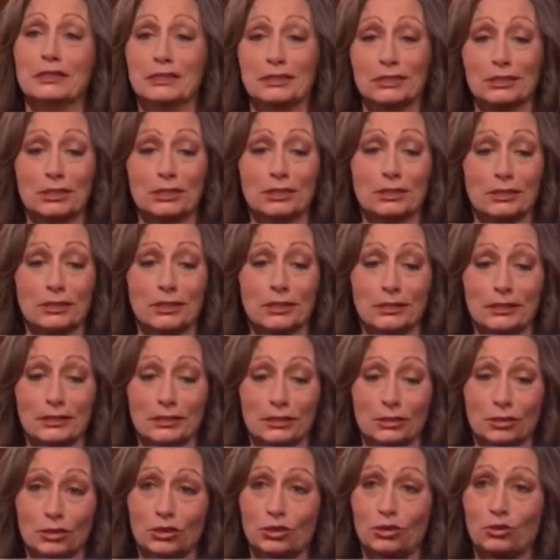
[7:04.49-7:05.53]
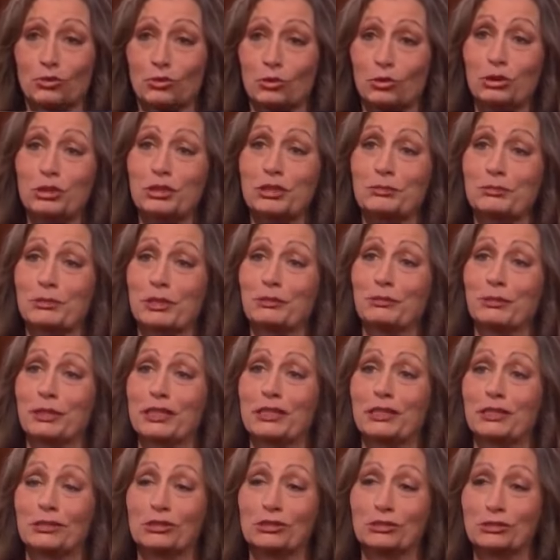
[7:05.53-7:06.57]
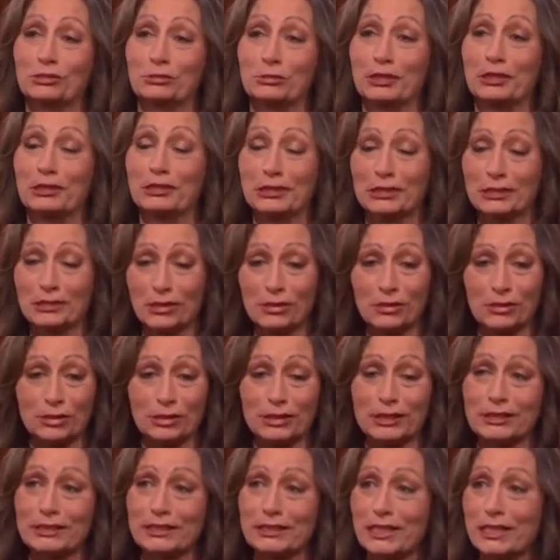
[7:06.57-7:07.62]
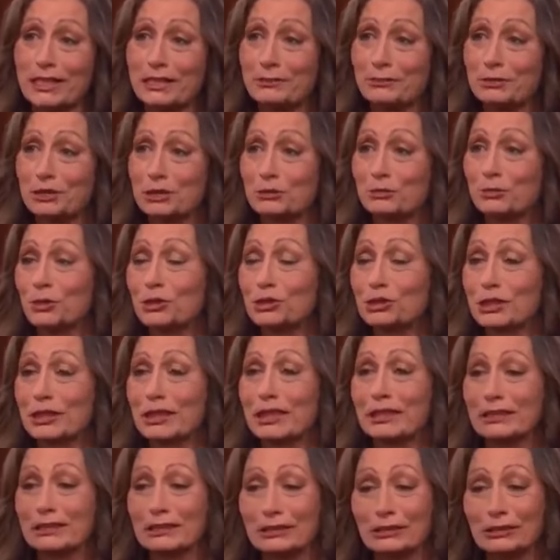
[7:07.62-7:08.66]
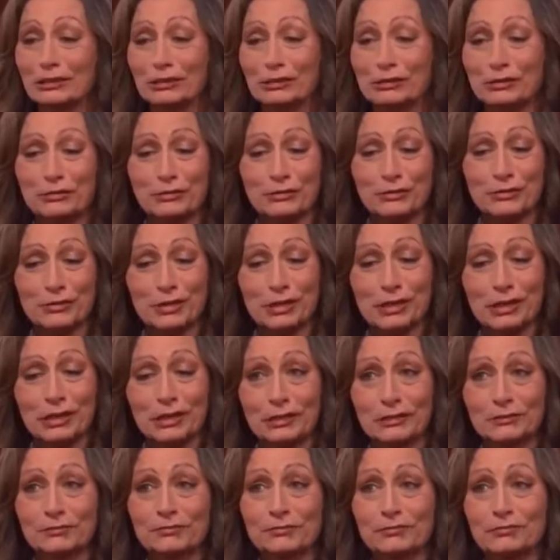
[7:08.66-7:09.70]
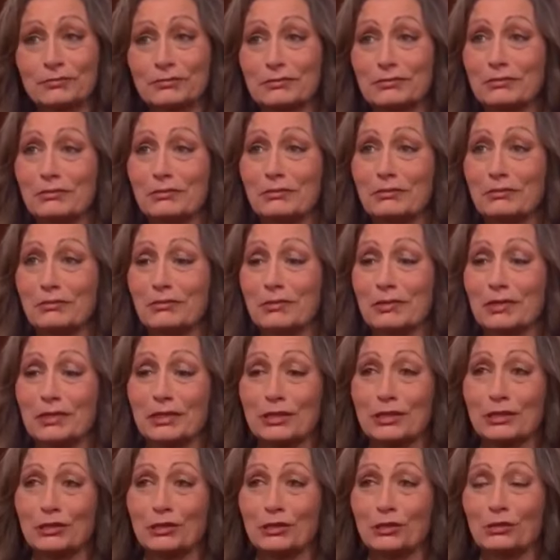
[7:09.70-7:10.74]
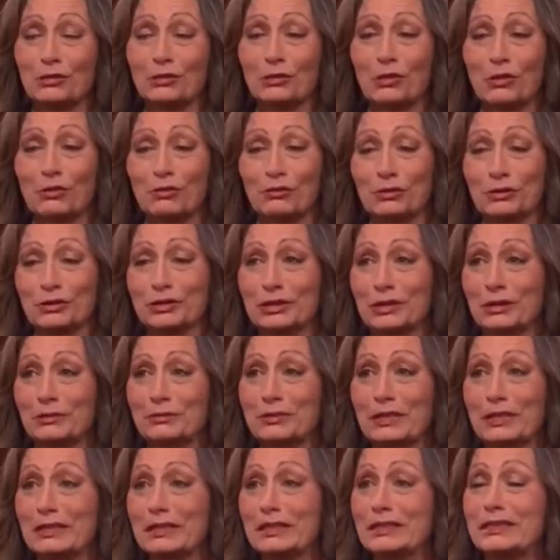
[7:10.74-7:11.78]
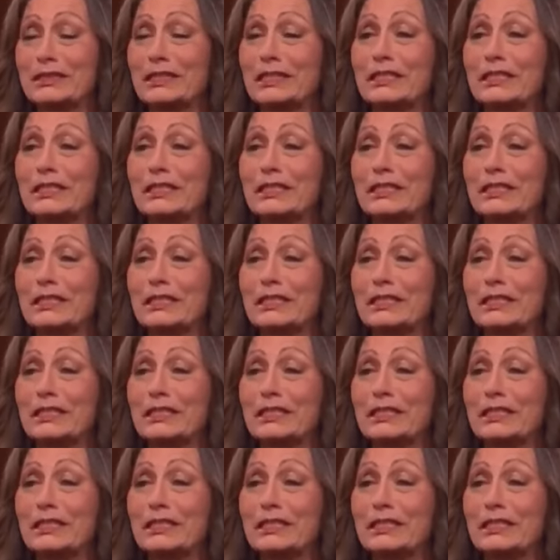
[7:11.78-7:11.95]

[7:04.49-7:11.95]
it destroys me when he calls me all these names, the person I love, you know, over something that